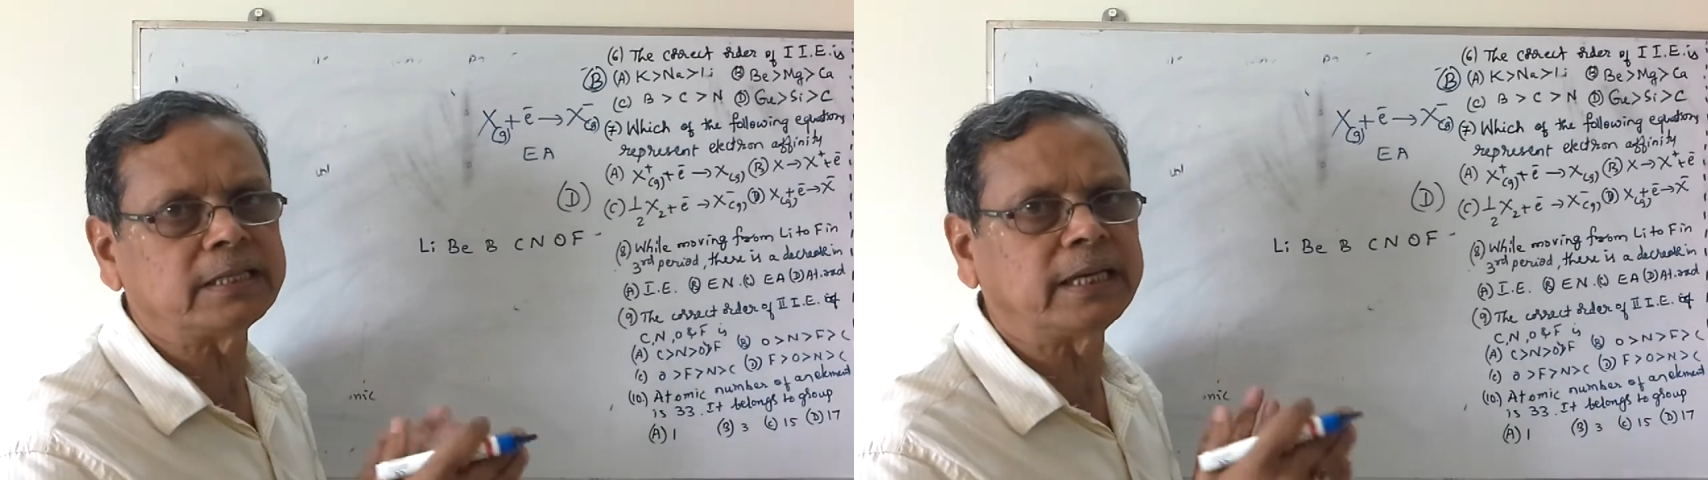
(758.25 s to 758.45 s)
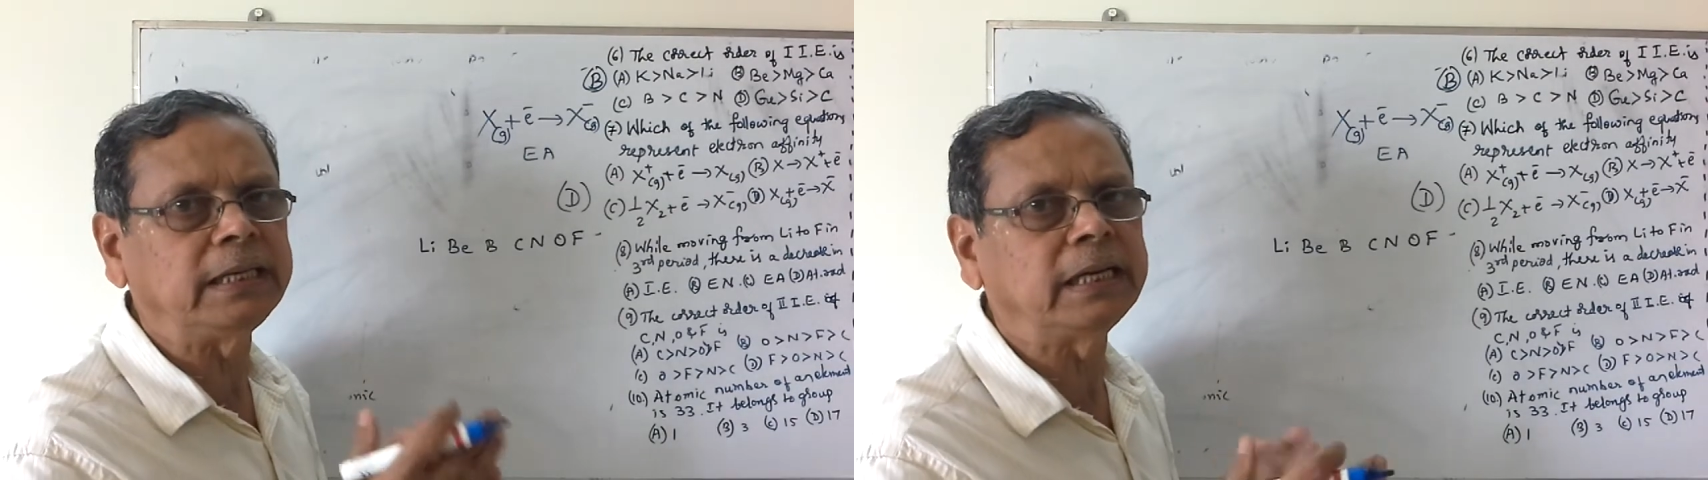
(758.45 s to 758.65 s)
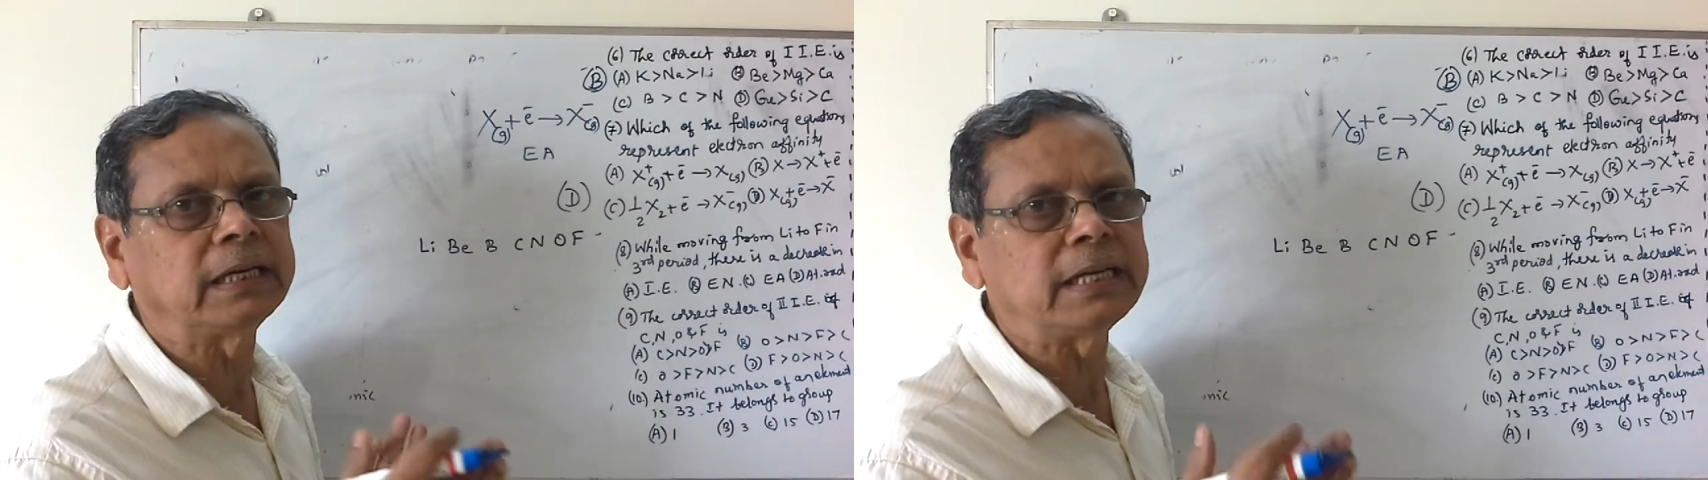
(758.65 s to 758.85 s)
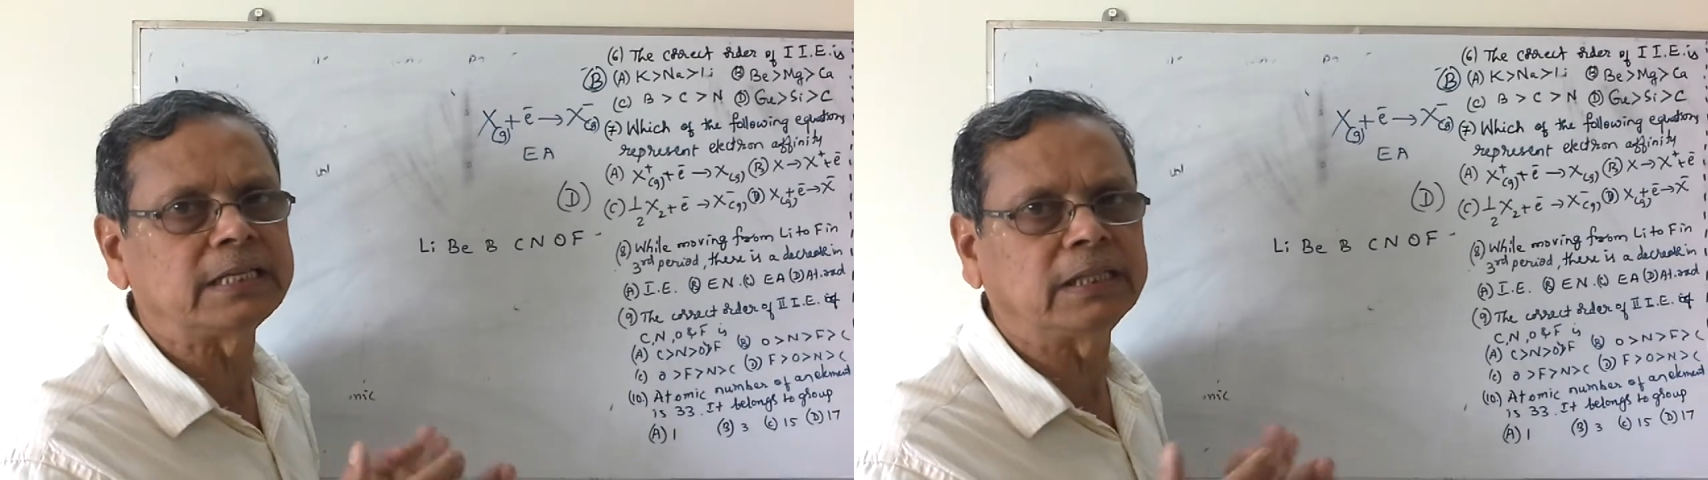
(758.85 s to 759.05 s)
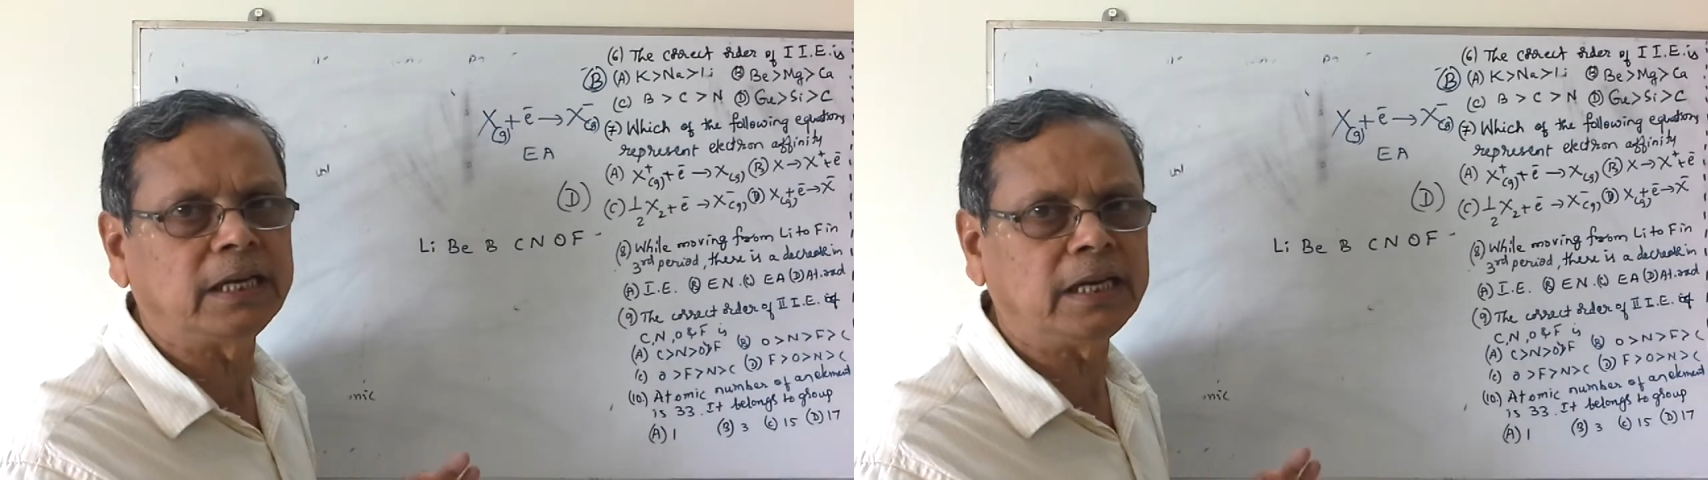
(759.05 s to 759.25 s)
is a
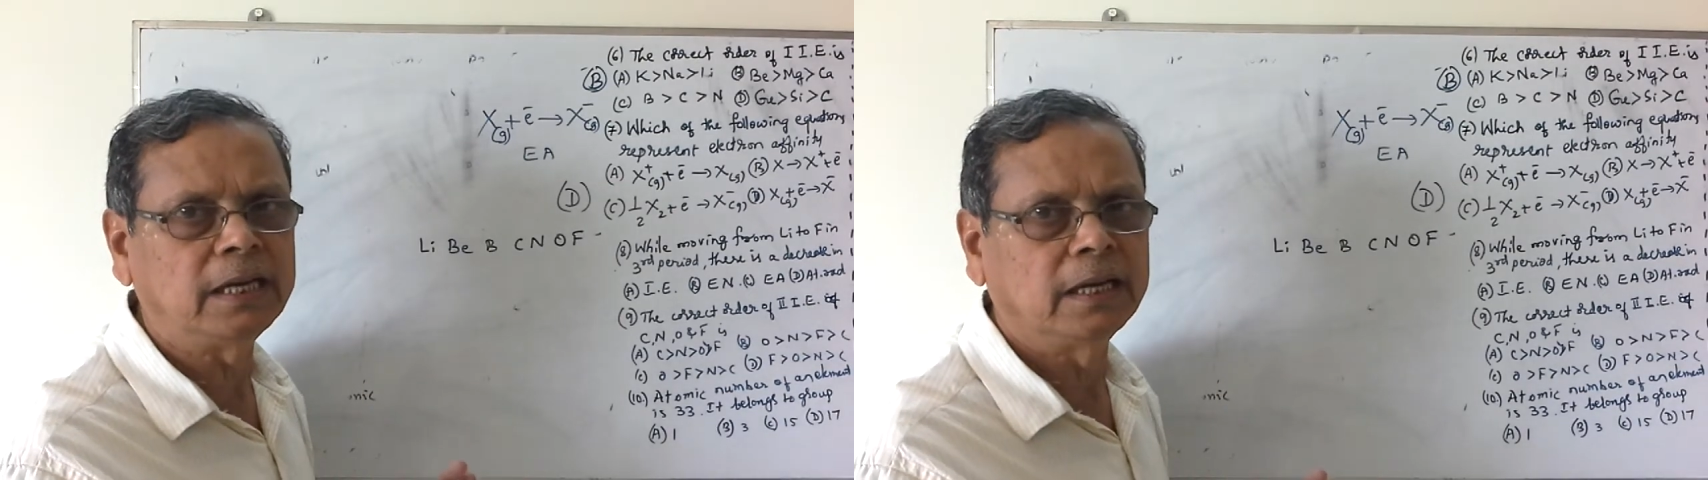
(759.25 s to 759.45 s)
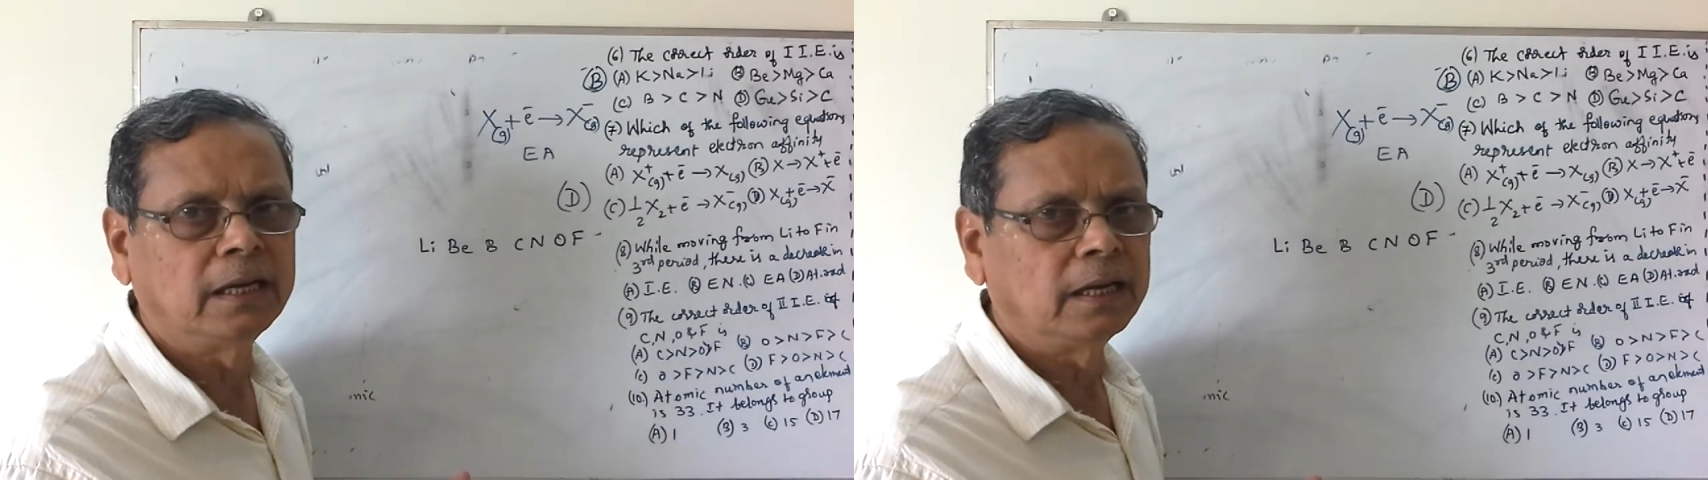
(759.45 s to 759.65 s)
decrease in the